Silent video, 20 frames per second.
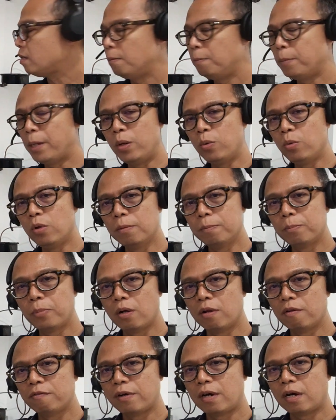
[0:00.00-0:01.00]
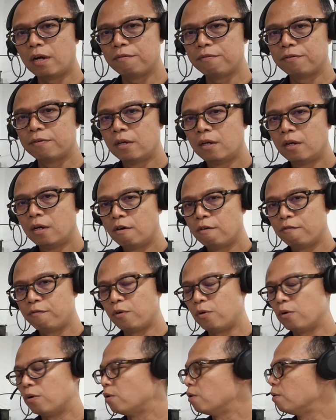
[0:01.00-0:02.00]
Manual ball valve
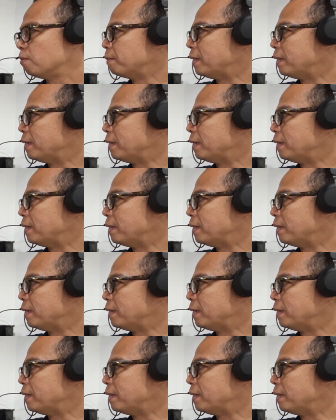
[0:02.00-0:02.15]
for